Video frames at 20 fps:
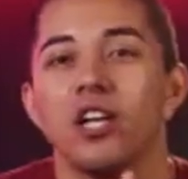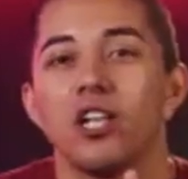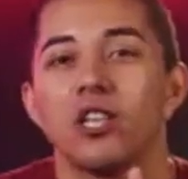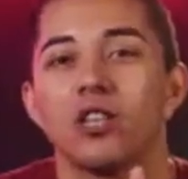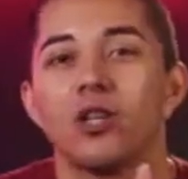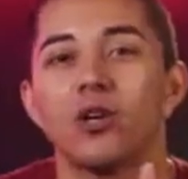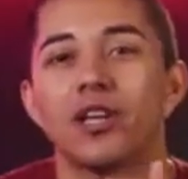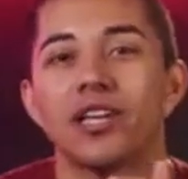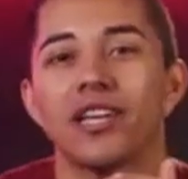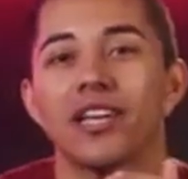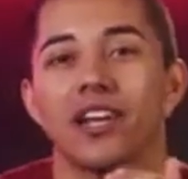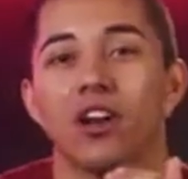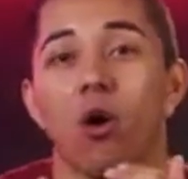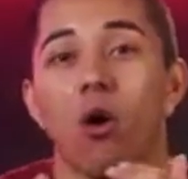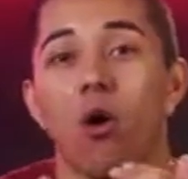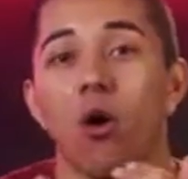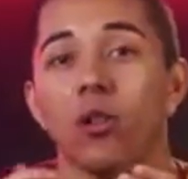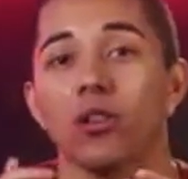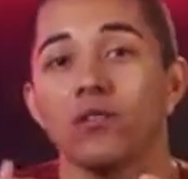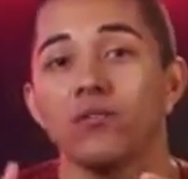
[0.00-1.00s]
Looking at
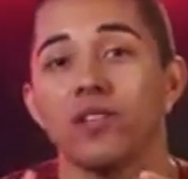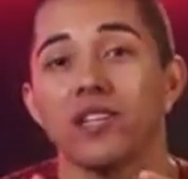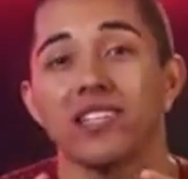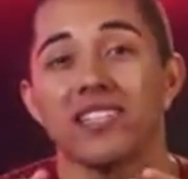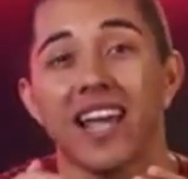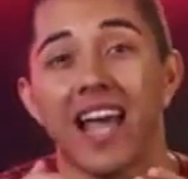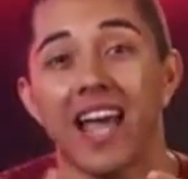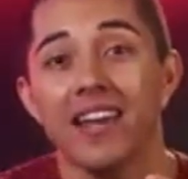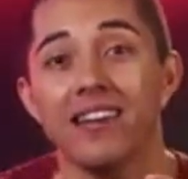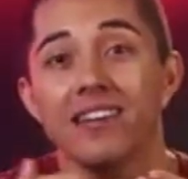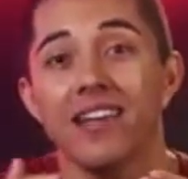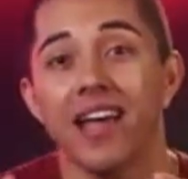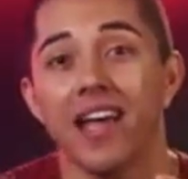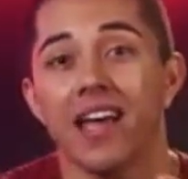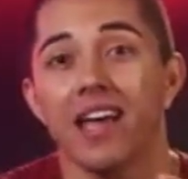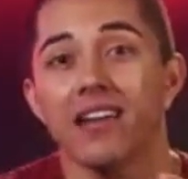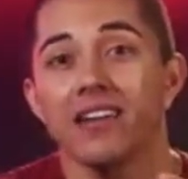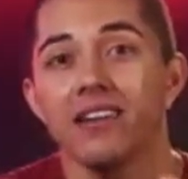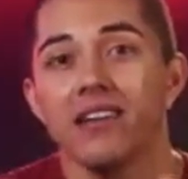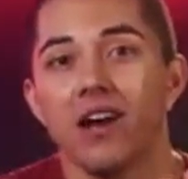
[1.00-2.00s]
all of this end to
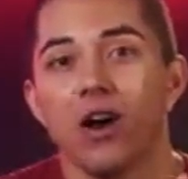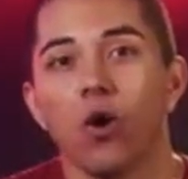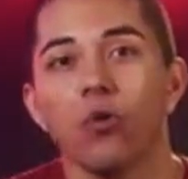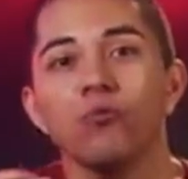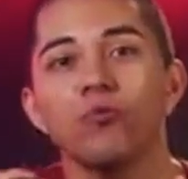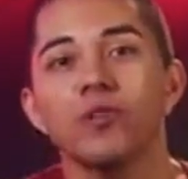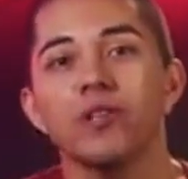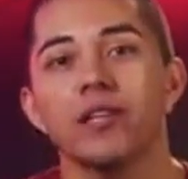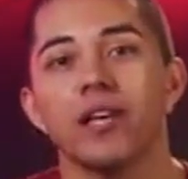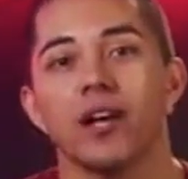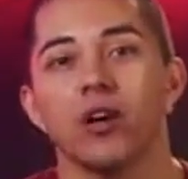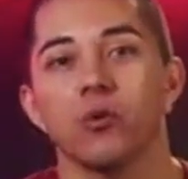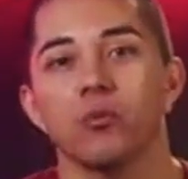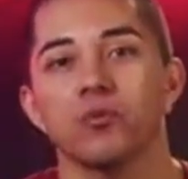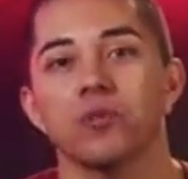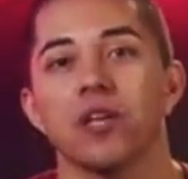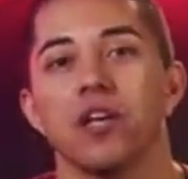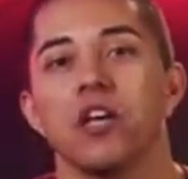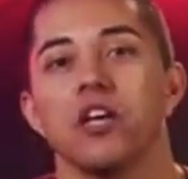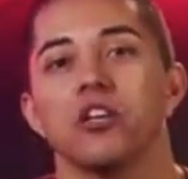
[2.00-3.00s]
end hopefully
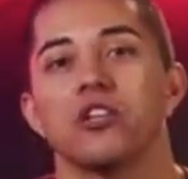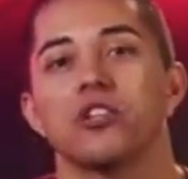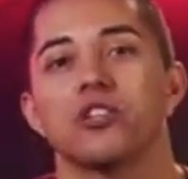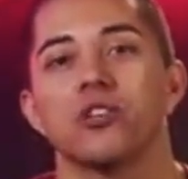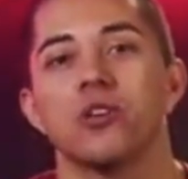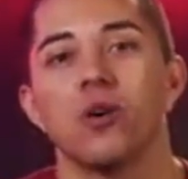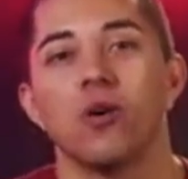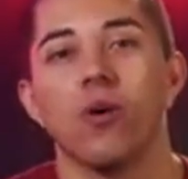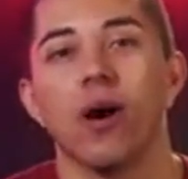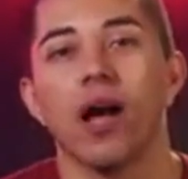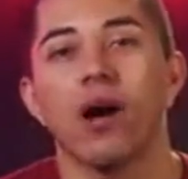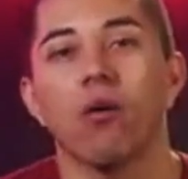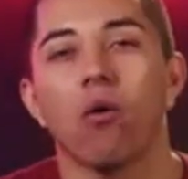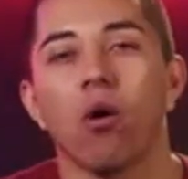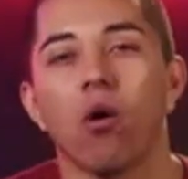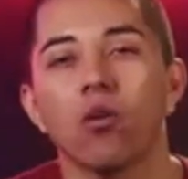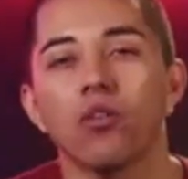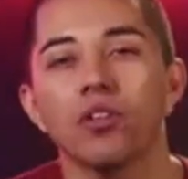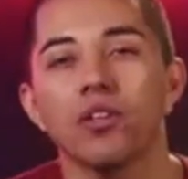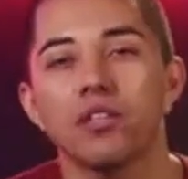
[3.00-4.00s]
helps show how
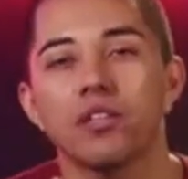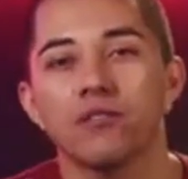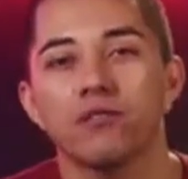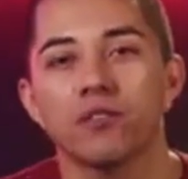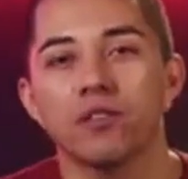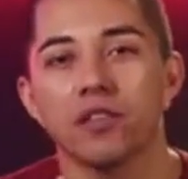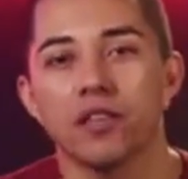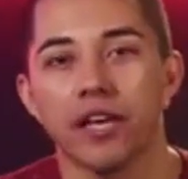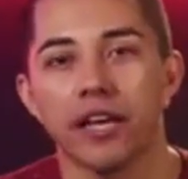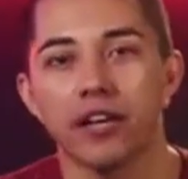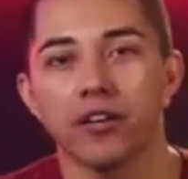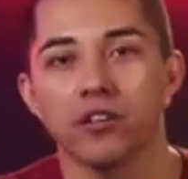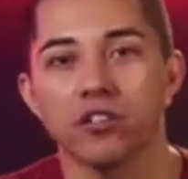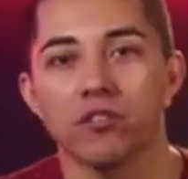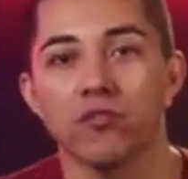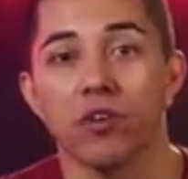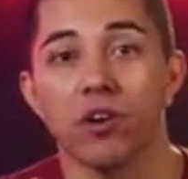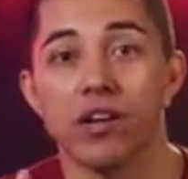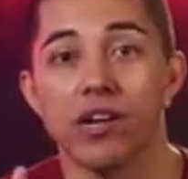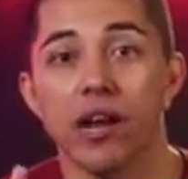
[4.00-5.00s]
all the different layers
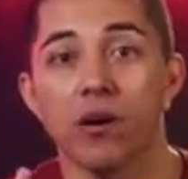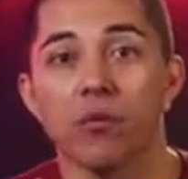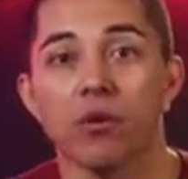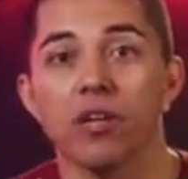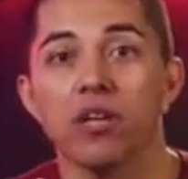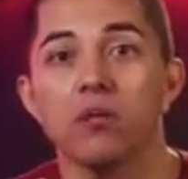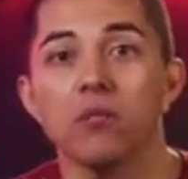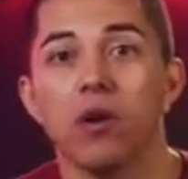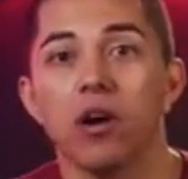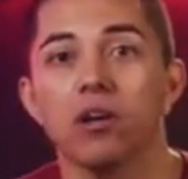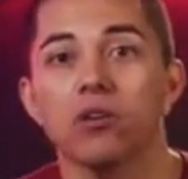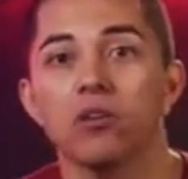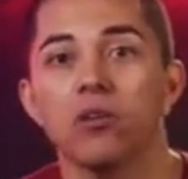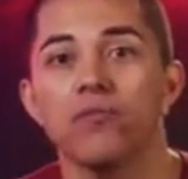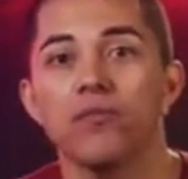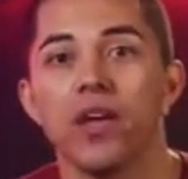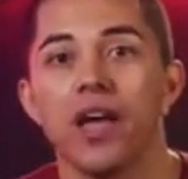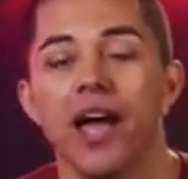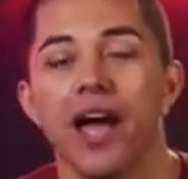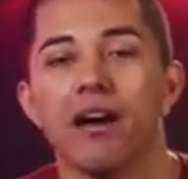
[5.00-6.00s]
of our networking model
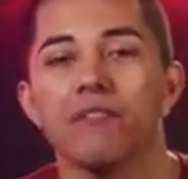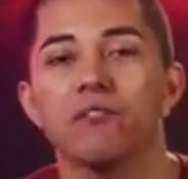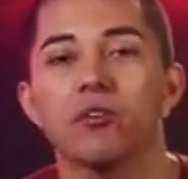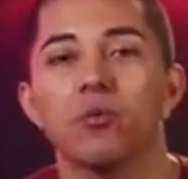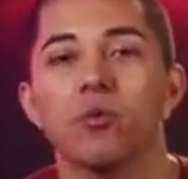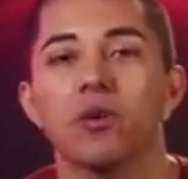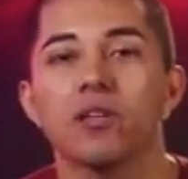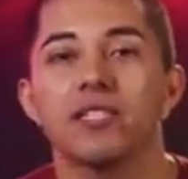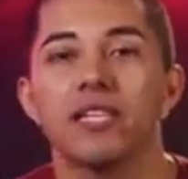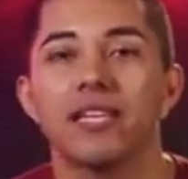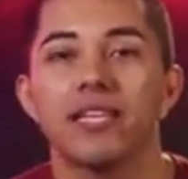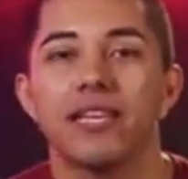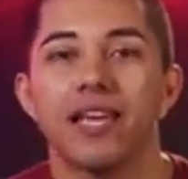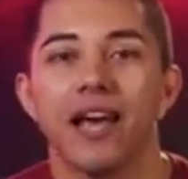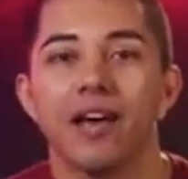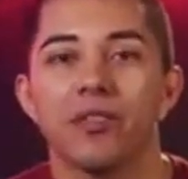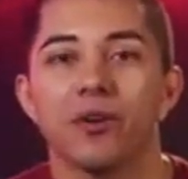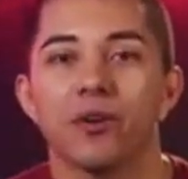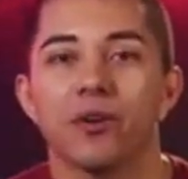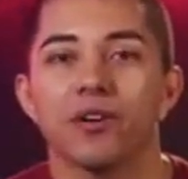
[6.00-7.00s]
have to work
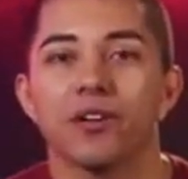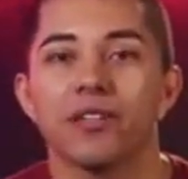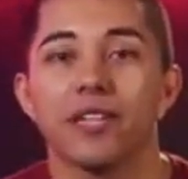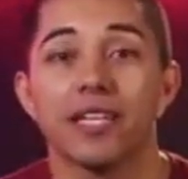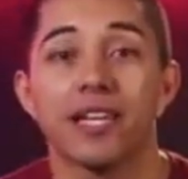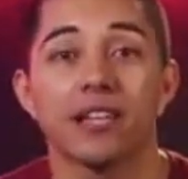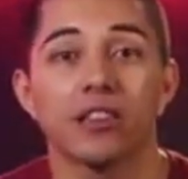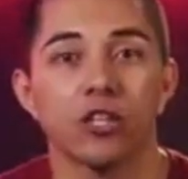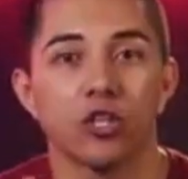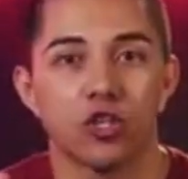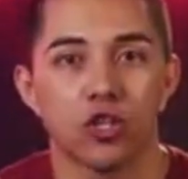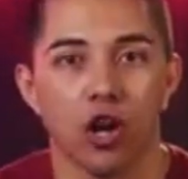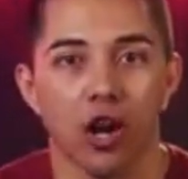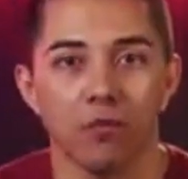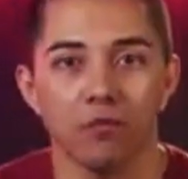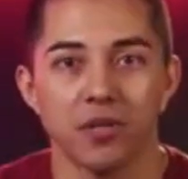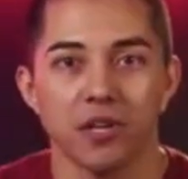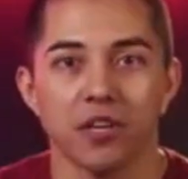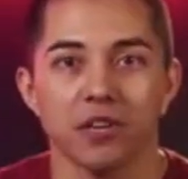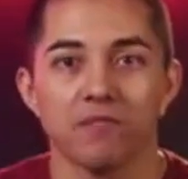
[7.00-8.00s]
together to get the
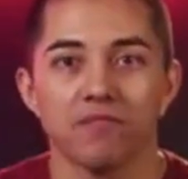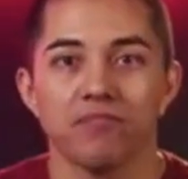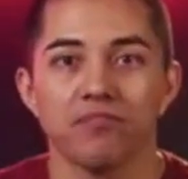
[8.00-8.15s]
job done.